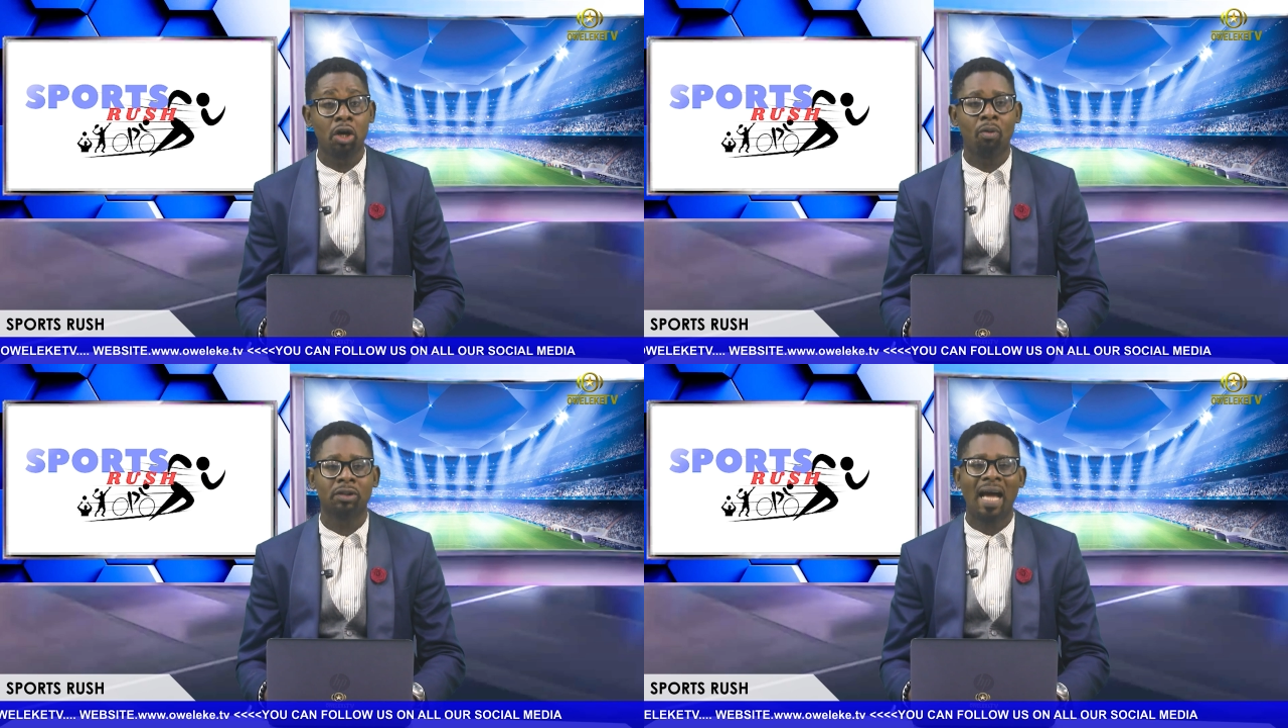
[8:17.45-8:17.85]

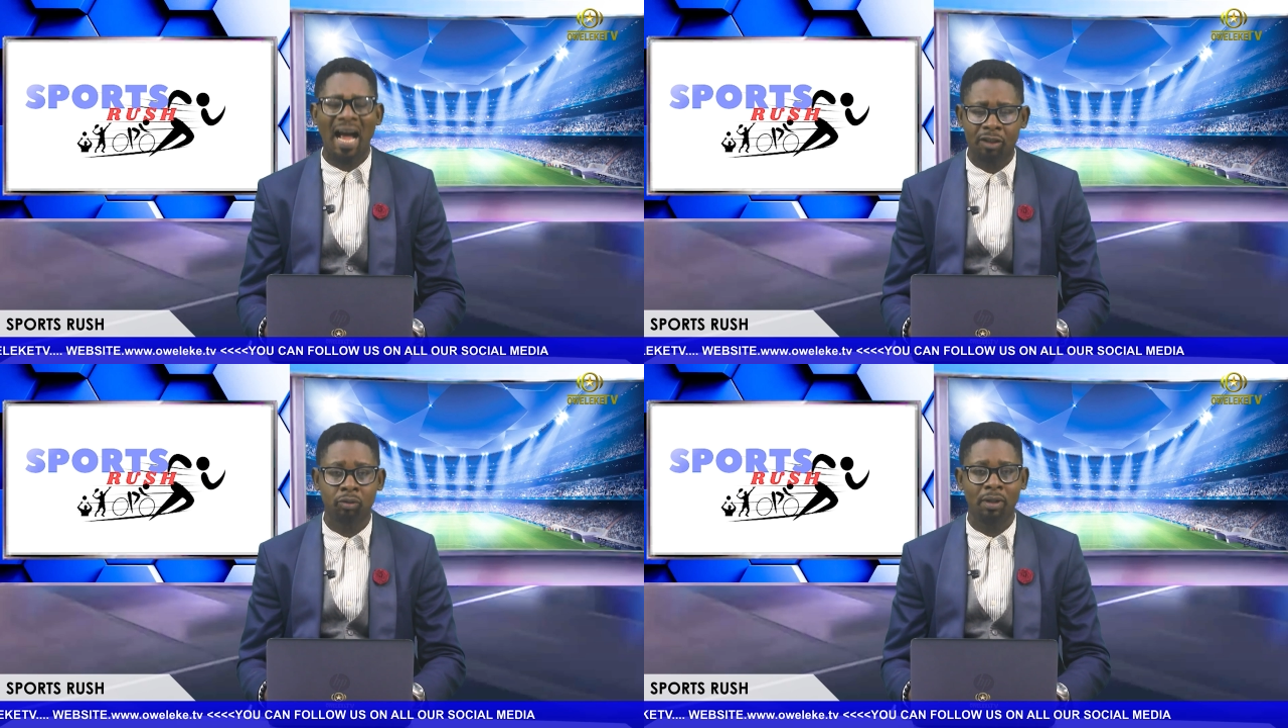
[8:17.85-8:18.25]
He was
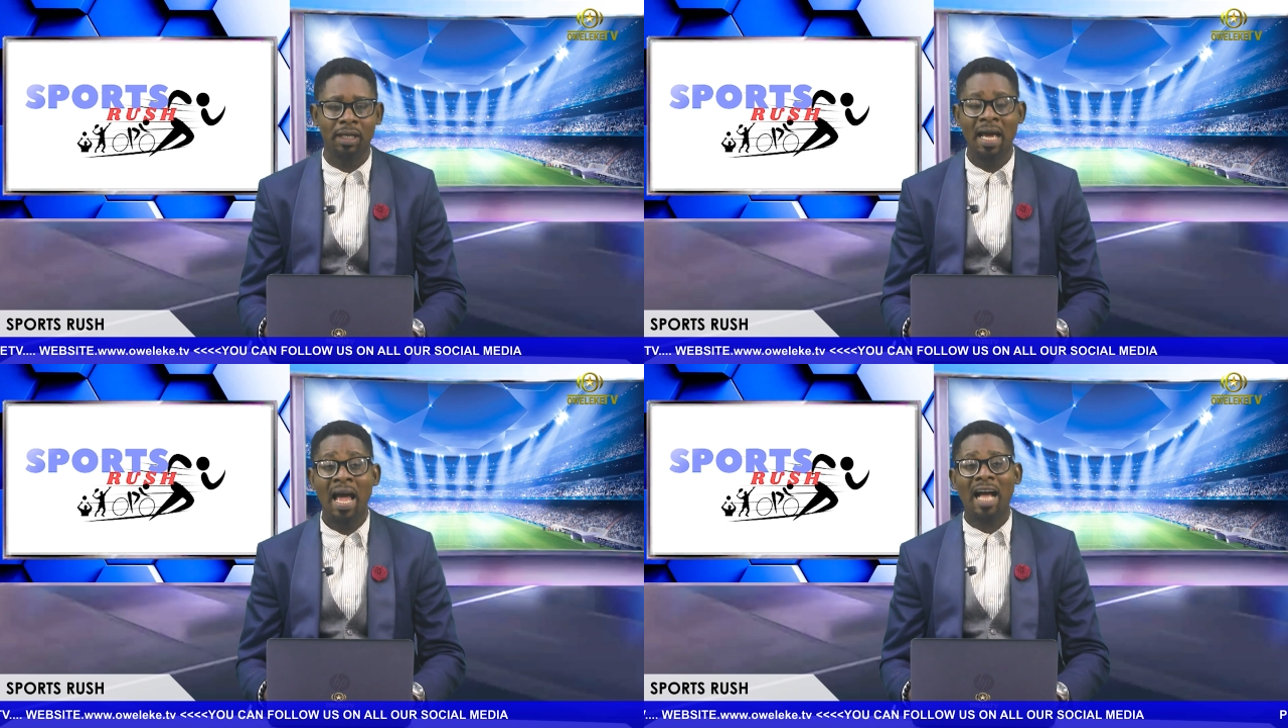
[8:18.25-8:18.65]

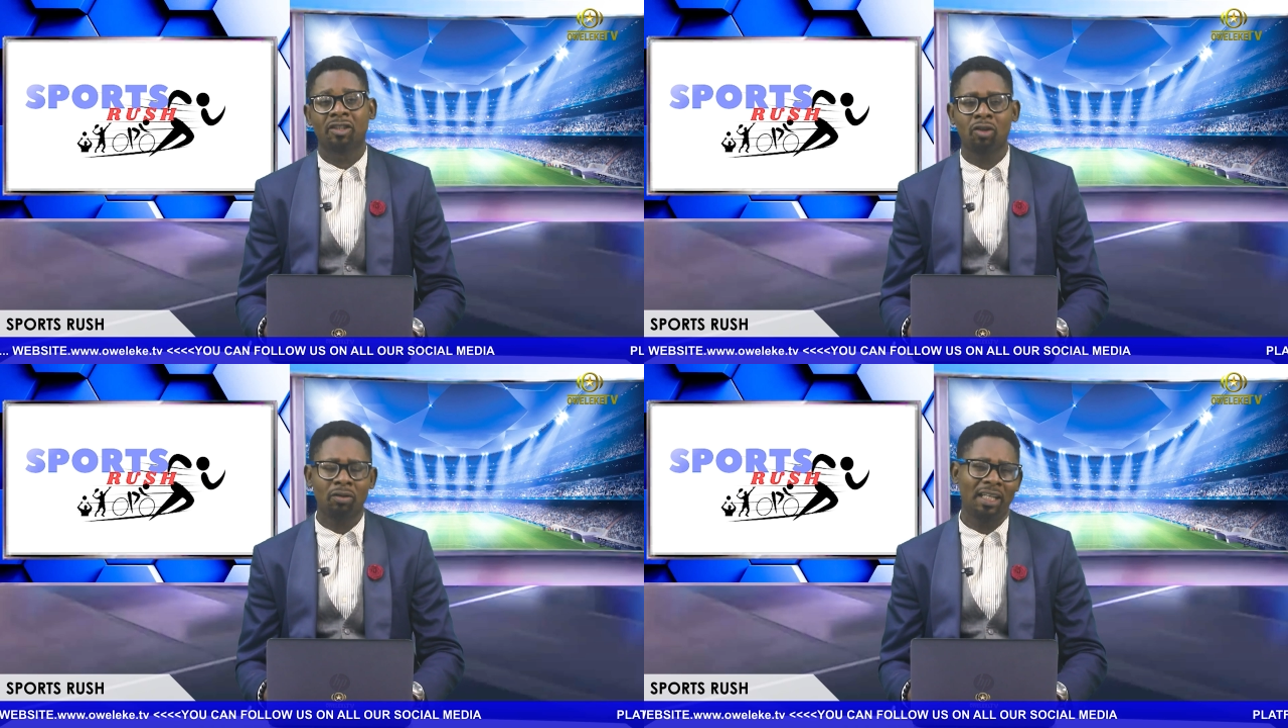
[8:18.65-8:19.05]
actually
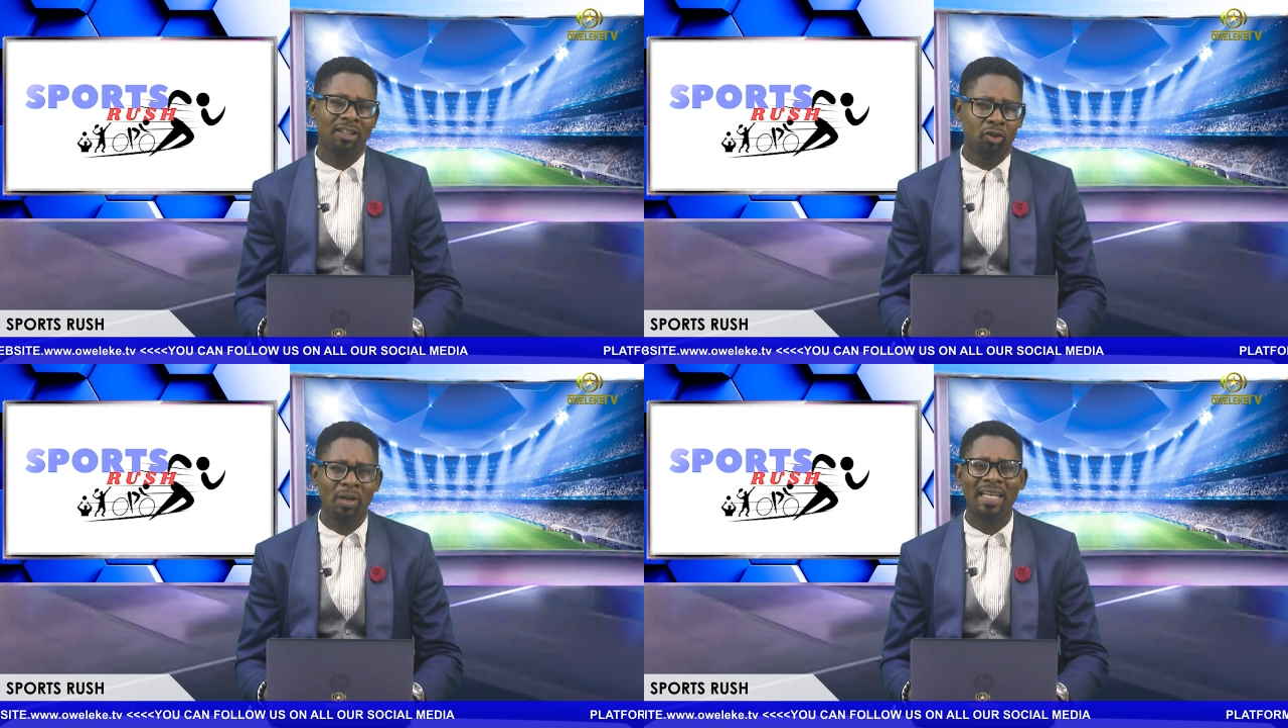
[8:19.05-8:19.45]

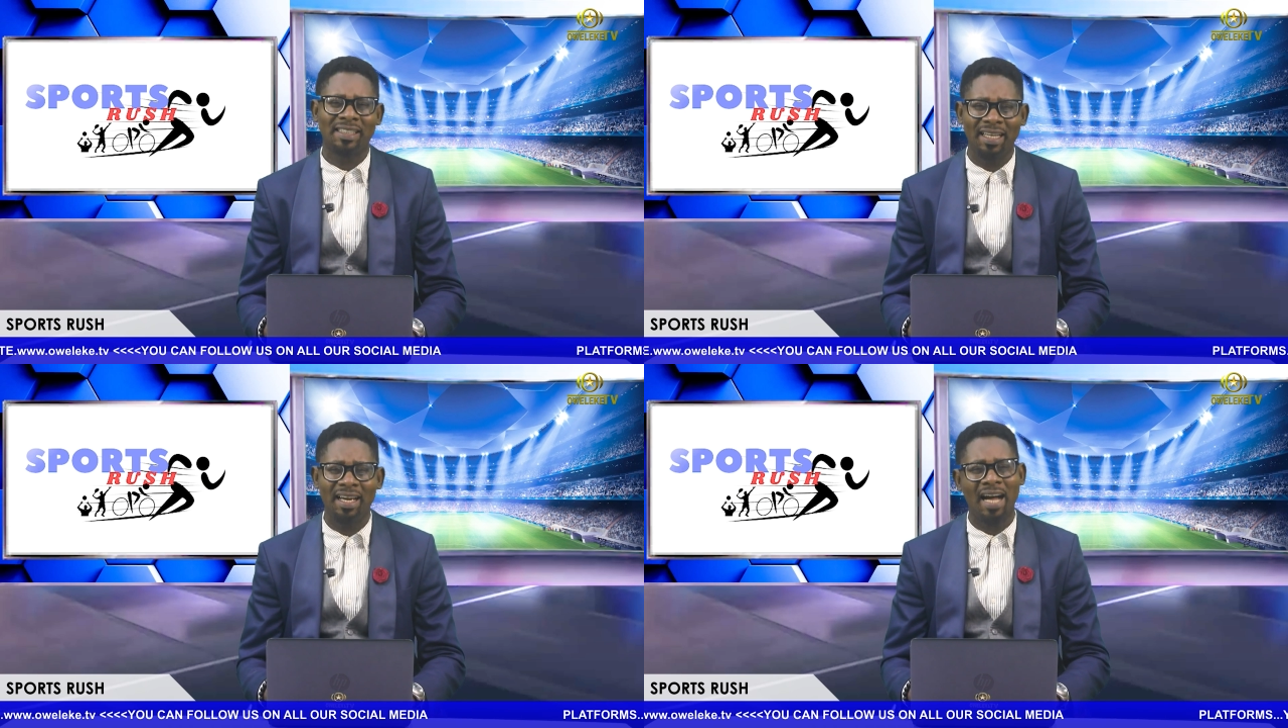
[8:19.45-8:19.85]
assaulted. Should I
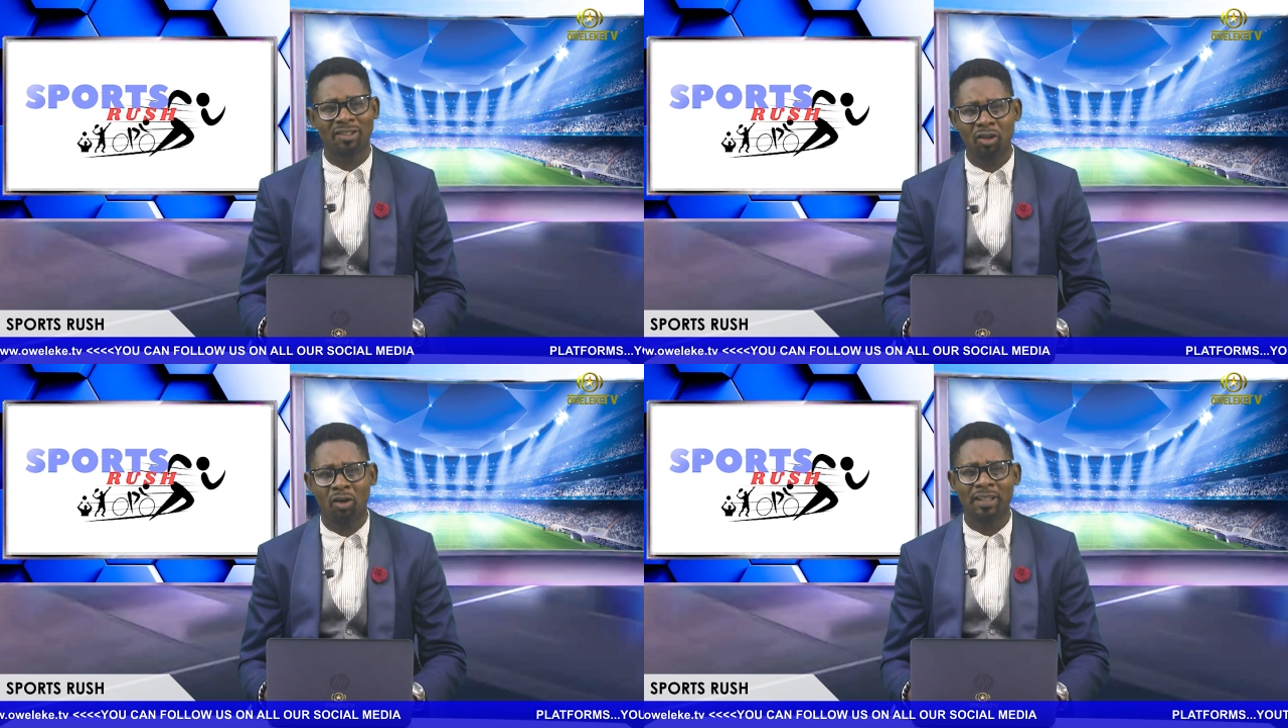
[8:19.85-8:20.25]
say
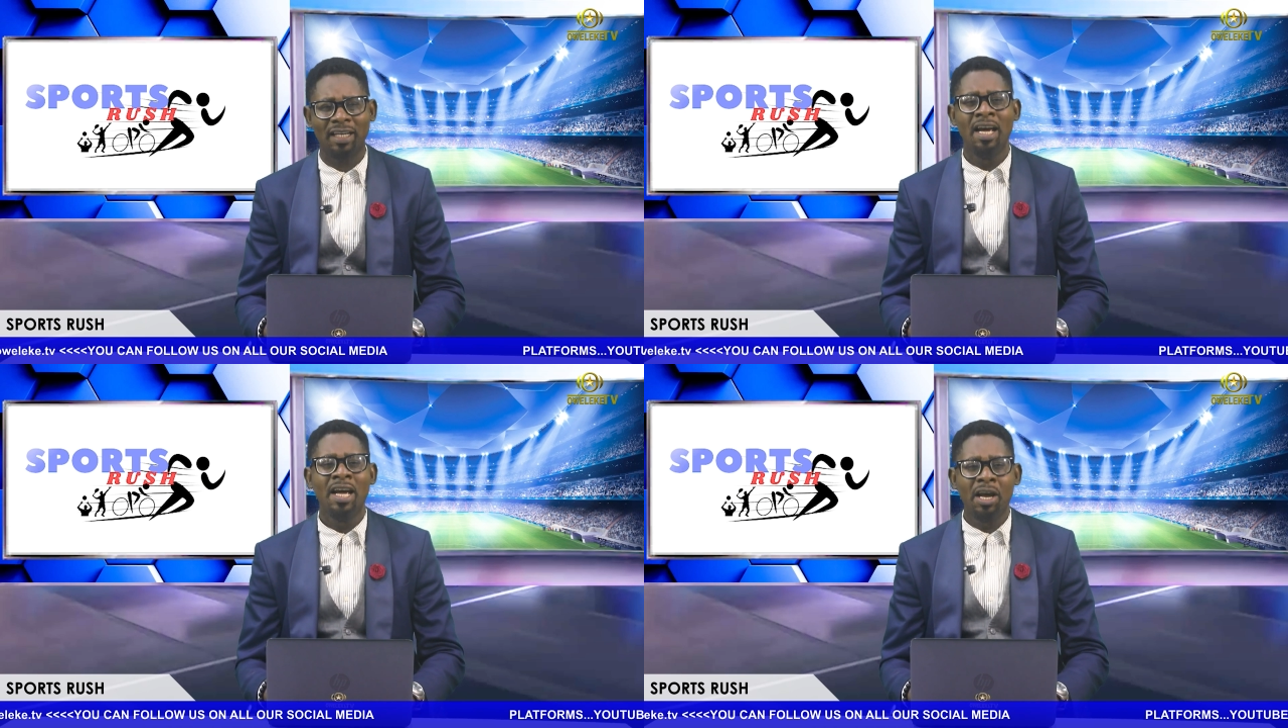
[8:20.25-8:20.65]
assaulted?